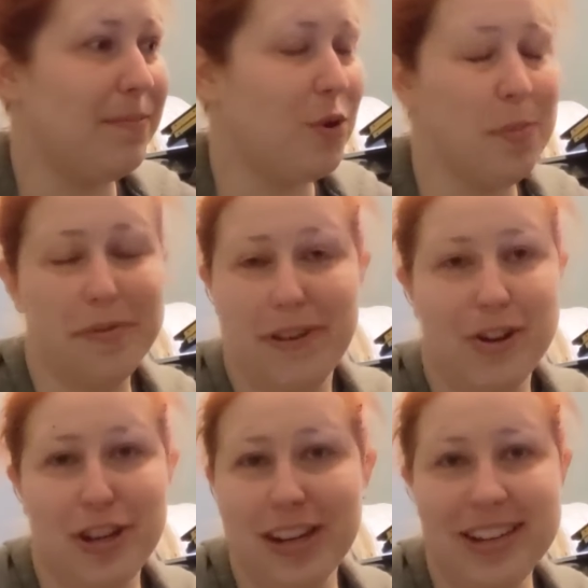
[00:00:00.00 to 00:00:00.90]
or
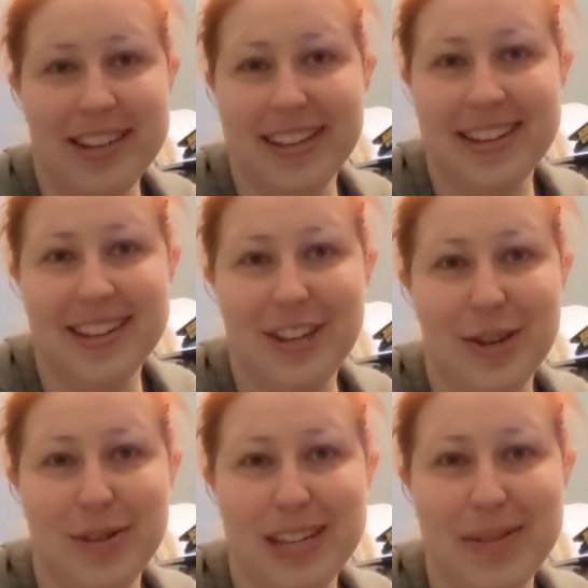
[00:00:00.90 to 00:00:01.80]
perfectionist
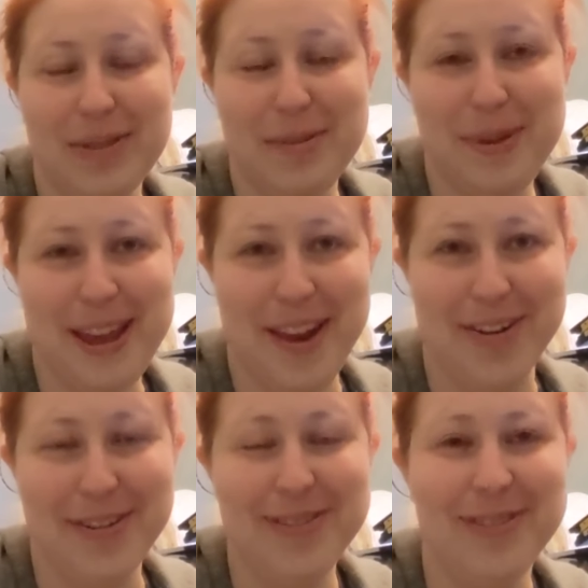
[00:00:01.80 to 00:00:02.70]
to stick with the
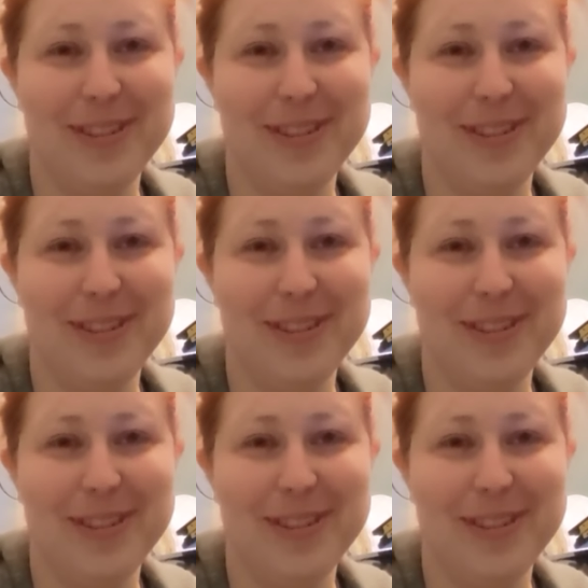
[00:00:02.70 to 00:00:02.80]
piano.